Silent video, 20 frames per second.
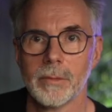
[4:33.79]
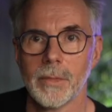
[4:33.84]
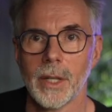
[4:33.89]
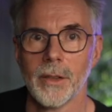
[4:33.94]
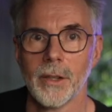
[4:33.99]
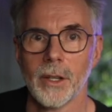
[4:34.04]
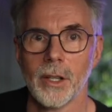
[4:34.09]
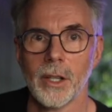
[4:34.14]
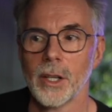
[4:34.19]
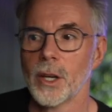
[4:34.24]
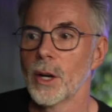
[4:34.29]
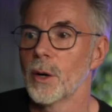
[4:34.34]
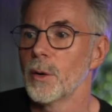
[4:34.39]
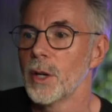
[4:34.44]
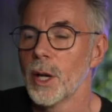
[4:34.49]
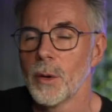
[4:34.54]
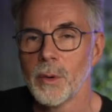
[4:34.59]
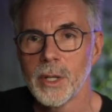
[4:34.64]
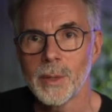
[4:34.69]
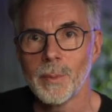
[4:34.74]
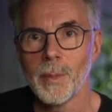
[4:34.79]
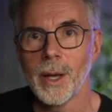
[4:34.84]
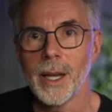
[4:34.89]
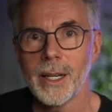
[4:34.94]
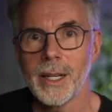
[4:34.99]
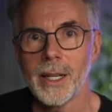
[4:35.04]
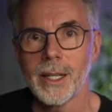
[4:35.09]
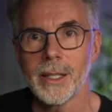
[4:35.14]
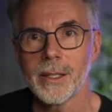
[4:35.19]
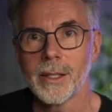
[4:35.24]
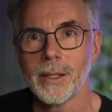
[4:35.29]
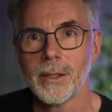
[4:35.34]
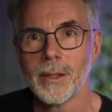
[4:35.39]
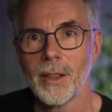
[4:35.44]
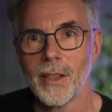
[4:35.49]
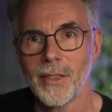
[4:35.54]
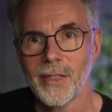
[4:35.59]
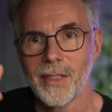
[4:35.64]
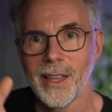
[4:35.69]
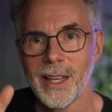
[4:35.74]
and there you go. Now it's made it
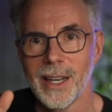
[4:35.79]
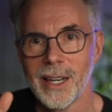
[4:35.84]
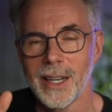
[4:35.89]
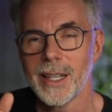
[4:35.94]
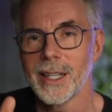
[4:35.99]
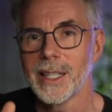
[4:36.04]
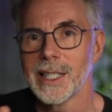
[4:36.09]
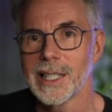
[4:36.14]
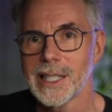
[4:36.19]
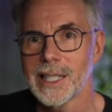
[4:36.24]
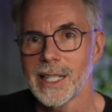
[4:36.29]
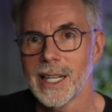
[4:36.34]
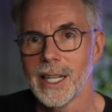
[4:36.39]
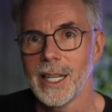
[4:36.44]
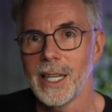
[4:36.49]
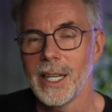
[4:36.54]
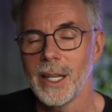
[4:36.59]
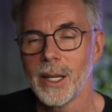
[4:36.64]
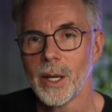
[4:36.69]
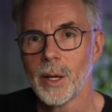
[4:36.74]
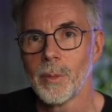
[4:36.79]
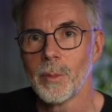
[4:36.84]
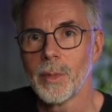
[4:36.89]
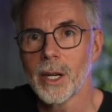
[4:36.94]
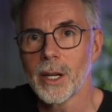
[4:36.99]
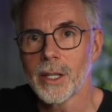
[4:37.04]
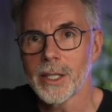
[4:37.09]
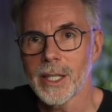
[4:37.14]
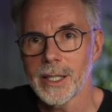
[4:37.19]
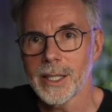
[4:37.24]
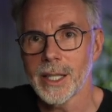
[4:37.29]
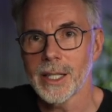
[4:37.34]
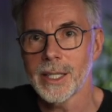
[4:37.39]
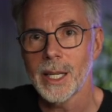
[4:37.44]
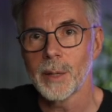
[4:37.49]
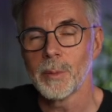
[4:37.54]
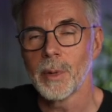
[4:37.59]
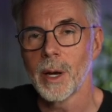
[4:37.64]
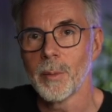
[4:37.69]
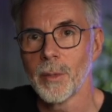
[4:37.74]
thin and skinny because, as I
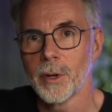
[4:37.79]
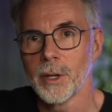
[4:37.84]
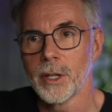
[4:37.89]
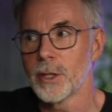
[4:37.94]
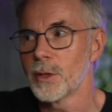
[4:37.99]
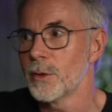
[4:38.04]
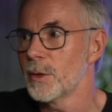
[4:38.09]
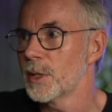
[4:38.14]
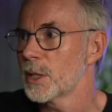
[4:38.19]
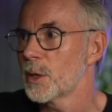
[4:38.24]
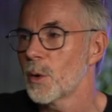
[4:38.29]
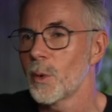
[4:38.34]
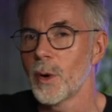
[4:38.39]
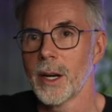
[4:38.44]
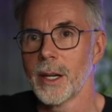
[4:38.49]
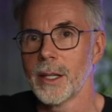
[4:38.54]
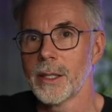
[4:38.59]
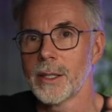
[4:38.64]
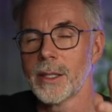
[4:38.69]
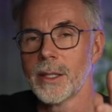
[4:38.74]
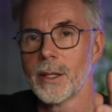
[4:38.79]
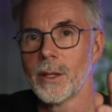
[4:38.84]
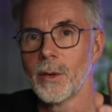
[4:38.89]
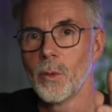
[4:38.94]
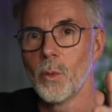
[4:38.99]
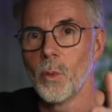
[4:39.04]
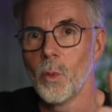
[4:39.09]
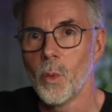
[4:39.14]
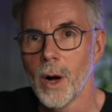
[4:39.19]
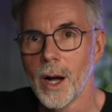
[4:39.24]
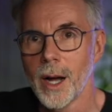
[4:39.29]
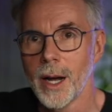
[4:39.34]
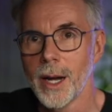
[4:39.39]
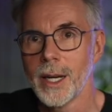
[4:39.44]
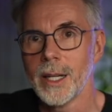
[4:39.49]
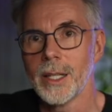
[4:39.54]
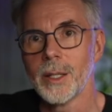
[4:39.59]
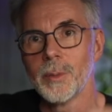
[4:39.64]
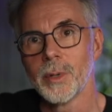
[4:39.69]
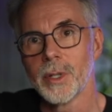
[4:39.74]
said, my monitor is quite
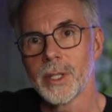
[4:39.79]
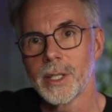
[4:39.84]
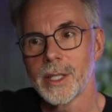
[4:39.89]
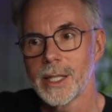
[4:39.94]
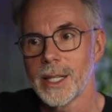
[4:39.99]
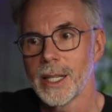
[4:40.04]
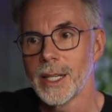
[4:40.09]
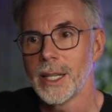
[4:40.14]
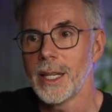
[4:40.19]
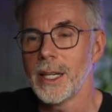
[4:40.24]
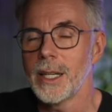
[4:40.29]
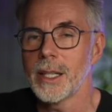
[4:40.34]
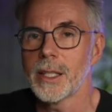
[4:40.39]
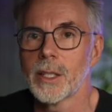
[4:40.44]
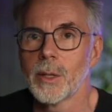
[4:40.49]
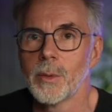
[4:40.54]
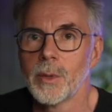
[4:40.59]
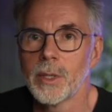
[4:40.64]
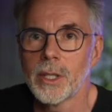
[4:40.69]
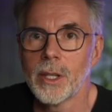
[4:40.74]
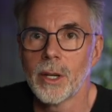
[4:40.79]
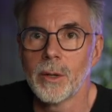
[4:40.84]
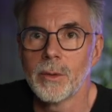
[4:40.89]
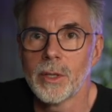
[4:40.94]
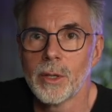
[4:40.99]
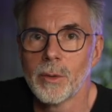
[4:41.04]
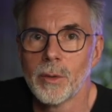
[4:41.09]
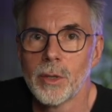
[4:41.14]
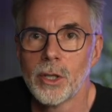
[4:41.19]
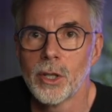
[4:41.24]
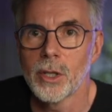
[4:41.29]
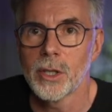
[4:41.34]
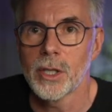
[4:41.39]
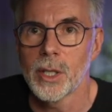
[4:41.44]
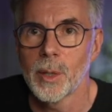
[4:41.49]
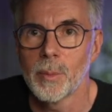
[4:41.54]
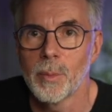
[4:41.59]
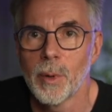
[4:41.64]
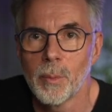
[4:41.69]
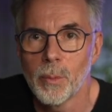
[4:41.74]
wide but skinny, so it's going to adjust
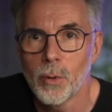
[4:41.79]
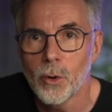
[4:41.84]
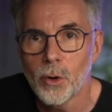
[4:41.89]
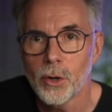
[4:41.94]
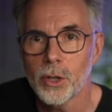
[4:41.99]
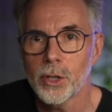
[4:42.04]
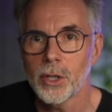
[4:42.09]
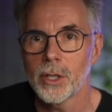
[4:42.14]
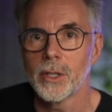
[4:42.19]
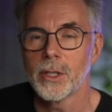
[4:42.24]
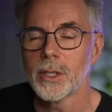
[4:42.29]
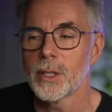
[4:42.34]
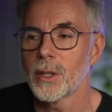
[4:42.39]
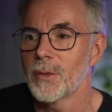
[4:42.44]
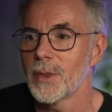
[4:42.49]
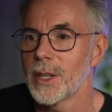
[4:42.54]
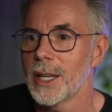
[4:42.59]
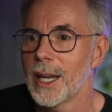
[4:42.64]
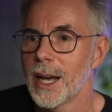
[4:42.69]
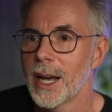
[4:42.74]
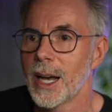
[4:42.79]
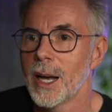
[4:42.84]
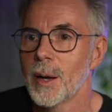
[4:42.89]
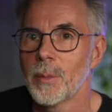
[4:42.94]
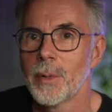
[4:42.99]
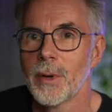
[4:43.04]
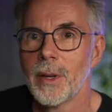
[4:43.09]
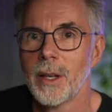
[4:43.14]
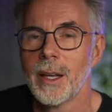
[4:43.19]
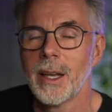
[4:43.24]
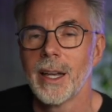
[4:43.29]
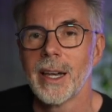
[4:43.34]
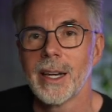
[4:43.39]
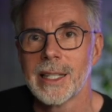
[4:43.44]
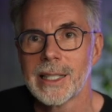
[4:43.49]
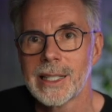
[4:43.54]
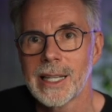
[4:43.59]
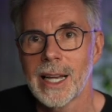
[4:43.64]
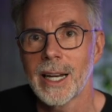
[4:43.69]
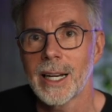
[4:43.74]
the proportions of the app
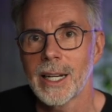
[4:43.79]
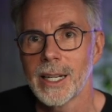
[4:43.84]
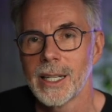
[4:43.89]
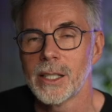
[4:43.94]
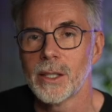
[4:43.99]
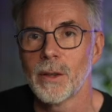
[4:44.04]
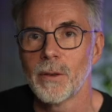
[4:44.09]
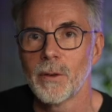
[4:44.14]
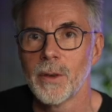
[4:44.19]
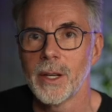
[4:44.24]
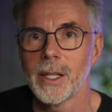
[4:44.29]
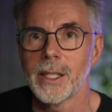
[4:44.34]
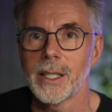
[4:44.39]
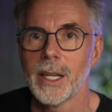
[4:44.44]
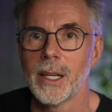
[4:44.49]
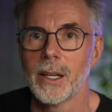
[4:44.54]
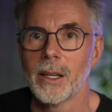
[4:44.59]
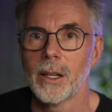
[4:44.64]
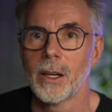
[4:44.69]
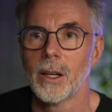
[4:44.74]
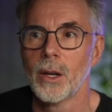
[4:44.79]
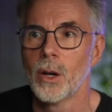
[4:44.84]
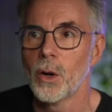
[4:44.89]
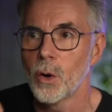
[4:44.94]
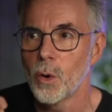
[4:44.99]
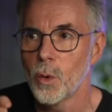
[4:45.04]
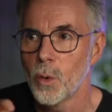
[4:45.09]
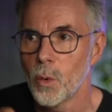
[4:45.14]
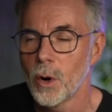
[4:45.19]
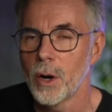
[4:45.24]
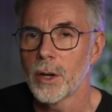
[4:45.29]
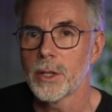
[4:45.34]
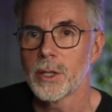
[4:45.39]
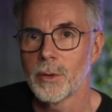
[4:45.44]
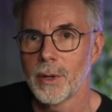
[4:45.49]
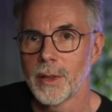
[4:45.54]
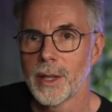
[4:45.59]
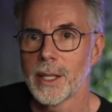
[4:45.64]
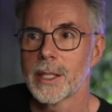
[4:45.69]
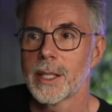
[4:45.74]
exactly to fit in a quarter,
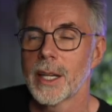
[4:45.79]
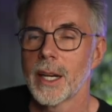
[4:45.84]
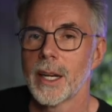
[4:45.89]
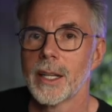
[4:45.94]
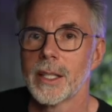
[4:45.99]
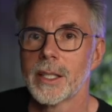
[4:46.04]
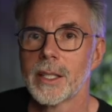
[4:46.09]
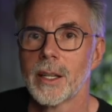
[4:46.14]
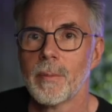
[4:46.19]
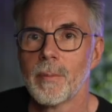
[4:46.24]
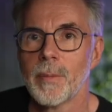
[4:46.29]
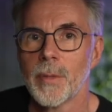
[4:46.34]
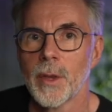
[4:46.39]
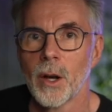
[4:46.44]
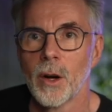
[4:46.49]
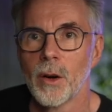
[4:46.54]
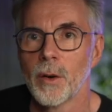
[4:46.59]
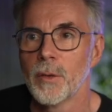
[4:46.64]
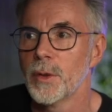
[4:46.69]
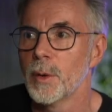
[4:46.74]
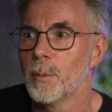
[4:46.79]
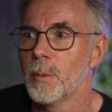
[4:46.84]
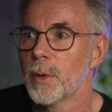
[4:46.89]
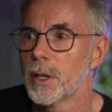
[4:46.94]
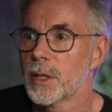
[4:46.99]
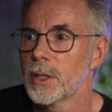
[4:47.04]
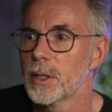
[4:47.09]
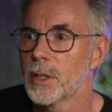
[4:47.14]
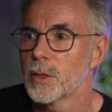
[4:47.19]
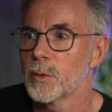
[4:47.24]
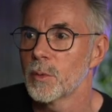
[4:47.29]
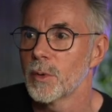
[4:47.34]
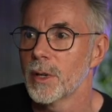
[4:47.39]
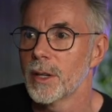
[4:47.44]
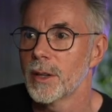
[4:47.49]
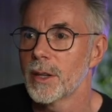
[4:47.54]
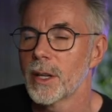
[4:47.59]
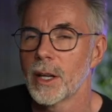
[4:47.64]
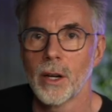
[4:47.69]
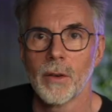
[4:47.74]
in this case, of the monitor's
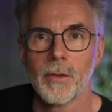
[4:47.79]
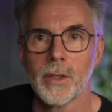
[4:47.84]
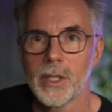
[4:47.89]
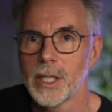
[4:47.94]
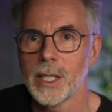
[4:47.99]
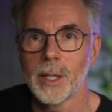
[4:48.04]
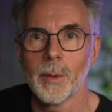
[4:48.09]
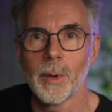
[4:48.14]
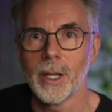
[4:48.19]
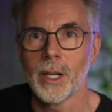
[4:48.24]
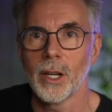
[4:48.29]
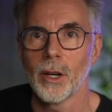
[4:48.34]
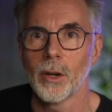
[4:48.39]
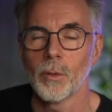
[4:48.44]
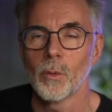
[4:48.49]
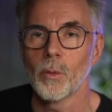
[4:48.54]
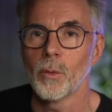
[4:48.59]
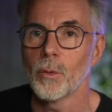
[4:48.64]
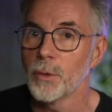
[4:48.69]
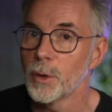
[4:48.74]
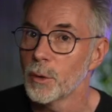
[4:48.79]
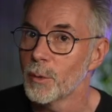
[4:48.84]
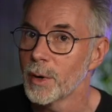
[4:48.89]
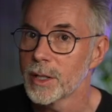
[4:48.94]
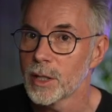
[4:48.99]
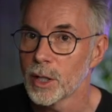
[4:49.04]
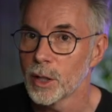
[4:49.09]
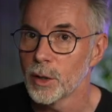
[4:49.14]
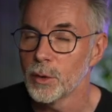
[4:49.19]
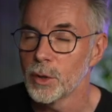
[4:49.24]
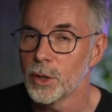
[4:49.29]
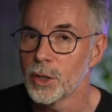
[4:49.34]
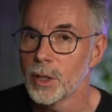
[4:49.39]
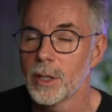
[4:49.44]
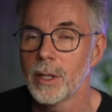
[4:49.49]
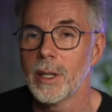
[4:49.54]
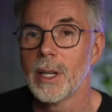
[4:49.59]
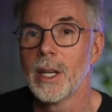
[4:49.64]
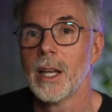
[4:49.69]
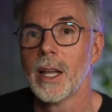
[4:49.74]
width. And obviously, depending on the
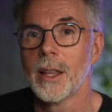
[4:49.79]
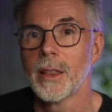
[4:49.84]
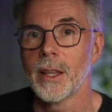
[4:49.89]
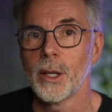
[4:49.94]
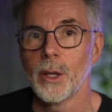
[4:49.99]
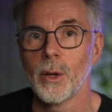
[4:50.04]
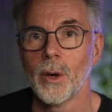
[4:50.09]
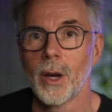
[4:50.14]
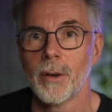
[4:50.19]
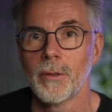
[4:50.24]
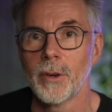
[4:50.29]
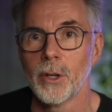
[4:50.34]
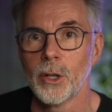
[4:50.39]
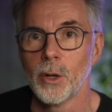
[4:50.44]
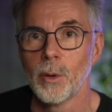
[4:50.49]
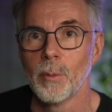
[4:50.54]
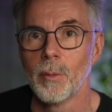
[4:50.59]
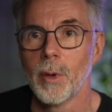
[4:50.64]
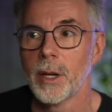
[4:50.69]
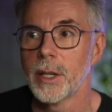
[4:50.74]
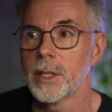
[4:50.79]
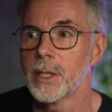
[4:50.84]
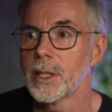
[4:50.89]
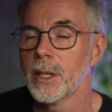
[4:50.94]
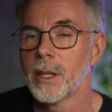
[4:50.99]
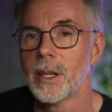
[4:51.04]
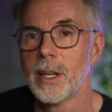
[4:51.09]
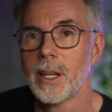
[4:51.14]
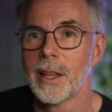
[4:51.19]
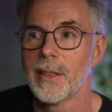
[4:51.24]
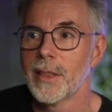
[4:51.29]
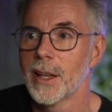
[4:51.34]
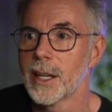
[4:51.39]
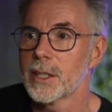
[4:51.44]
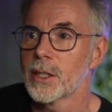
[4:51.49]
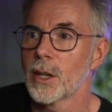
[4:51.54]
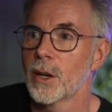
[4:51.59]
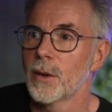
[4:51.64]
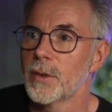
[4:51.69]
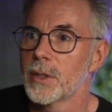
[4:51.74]
resolution that you have on your monitor,
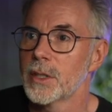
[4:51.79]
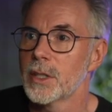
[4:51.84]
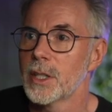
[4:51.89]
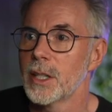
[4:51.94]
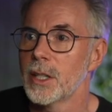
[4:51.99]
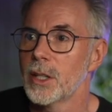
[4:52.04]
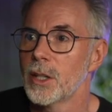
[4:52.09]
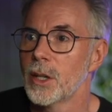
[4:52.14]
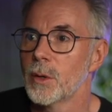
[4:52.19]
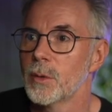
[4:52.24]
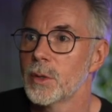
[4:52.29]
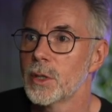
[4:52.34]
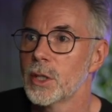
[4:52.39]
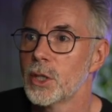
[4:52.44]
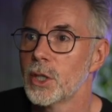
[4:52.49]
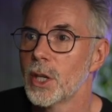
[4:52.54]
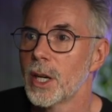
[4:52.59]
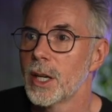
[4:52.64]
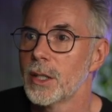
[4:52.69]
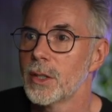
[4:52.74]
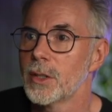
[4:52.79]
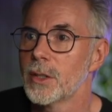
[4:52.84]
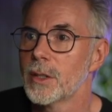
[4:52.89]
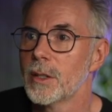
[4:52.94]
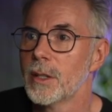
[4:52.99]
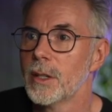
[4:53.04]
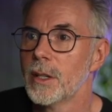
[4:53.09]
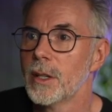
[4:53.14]
that's obviously going to change.